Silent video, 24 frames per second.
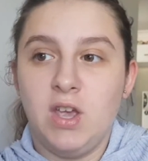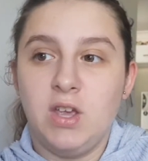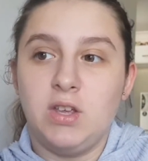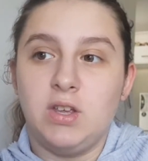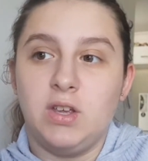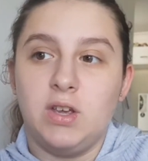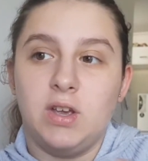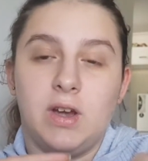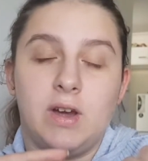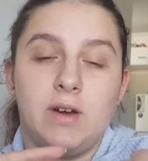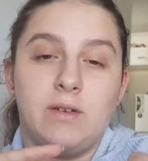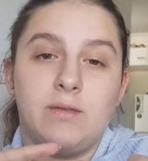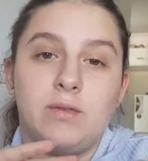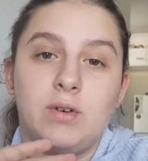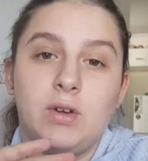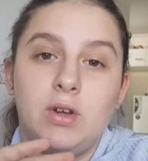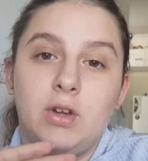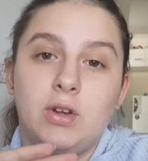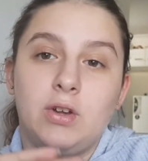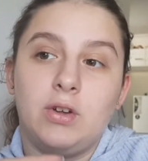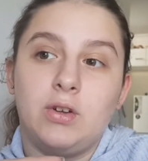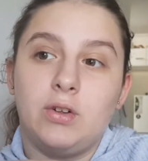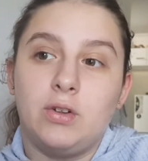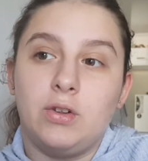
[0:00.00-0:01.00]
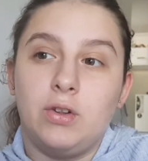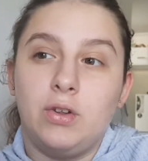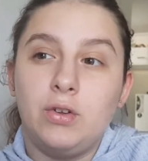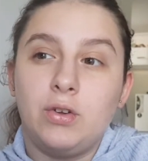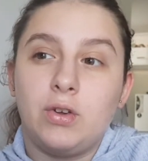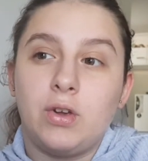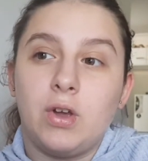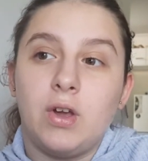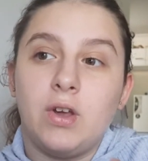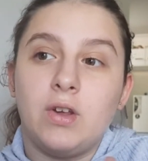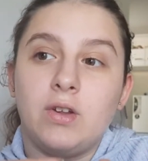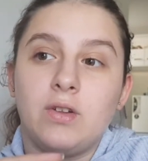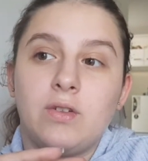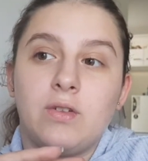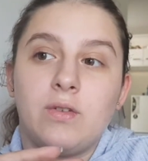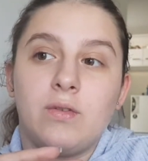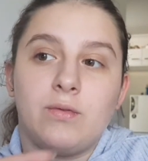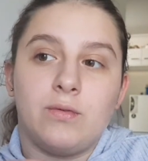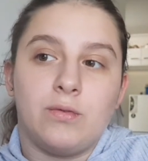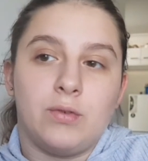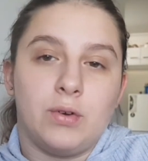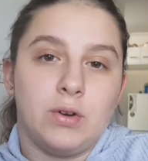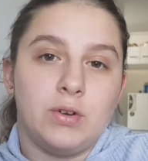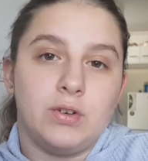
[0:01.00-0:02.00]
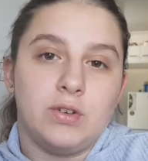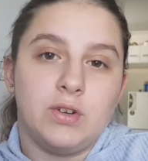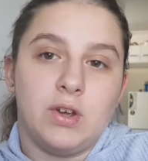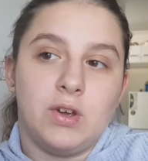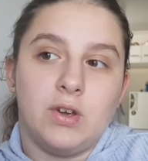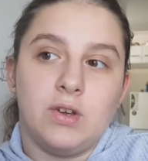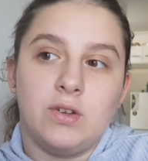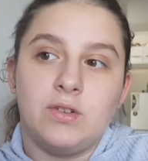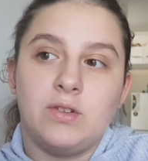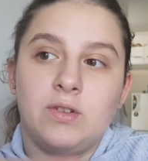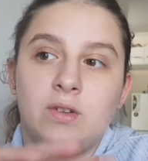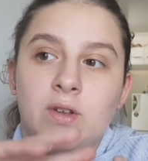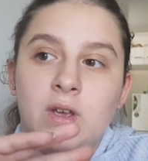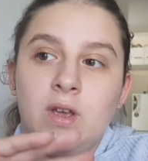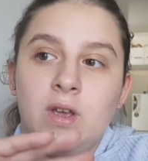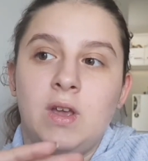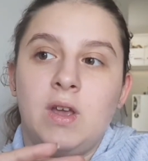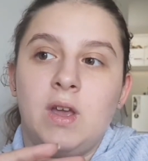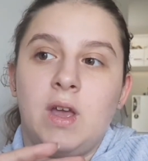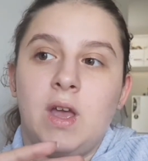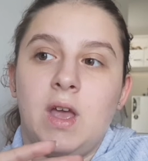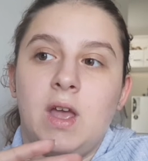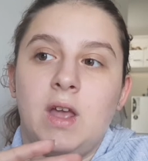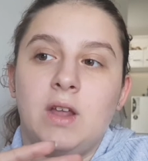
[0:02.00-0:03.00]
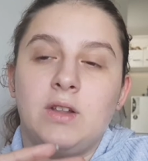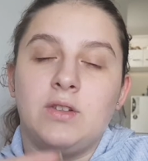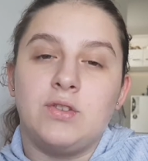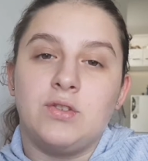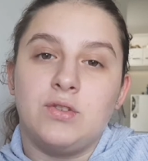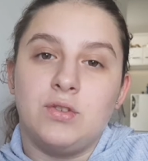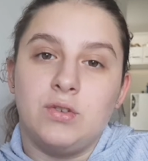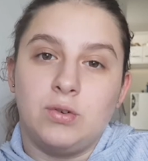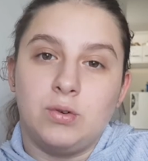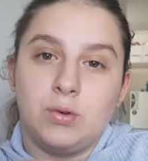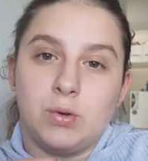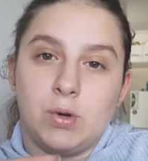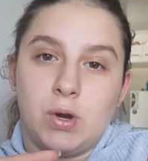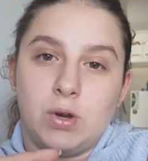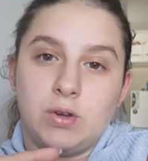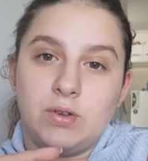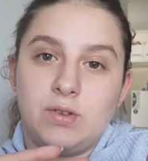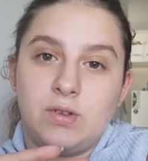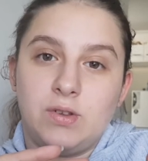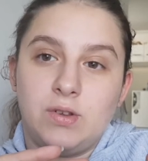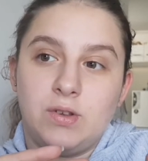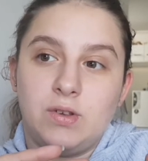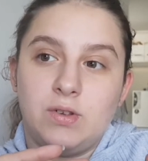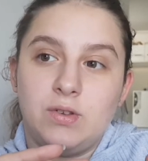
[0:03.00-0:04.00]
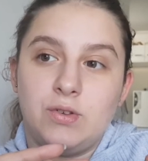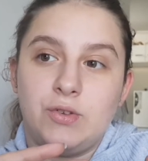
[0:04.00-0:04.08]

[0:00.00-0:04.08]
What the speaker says: You have glucose, fructose, and sucrose.